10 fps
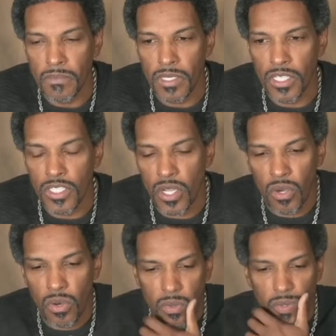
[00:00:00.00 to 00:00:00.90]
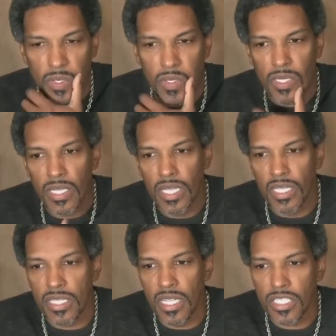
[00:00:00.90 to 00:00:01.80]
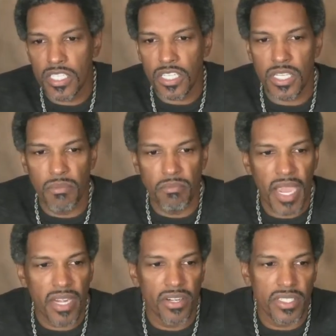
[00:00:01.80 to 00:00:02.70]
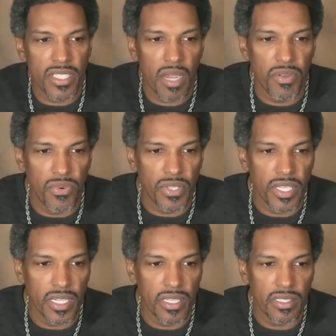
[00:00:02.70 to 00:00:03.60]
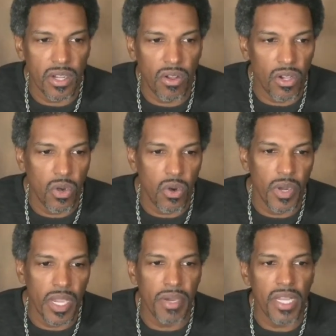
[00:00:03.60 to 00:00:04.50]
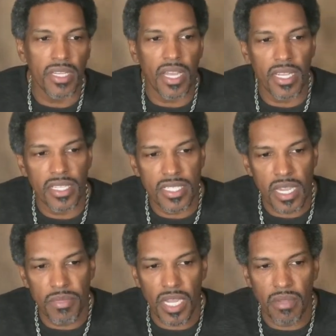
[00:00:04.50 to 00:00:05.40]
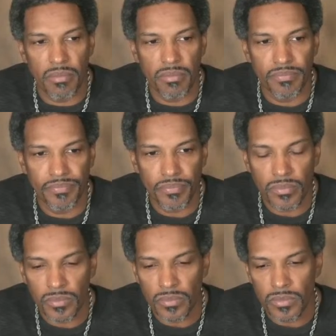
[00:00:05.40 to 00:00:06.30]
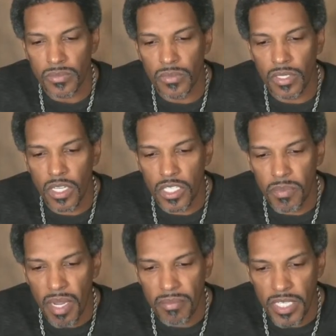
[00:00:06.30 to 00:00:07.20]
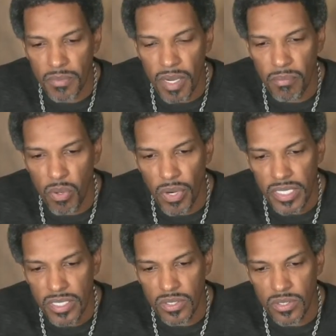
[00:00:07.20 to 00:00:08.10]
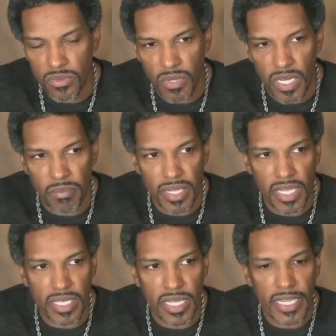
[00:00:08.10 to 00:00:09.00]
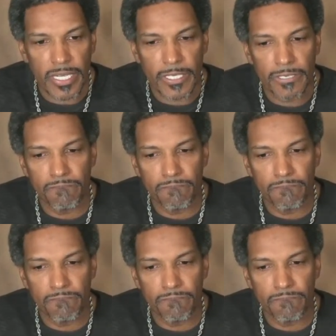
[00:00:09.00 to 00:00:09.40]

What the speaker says: So it's just a matter of time before they all go away. But at the same time, here's my point to what I'm getting at here.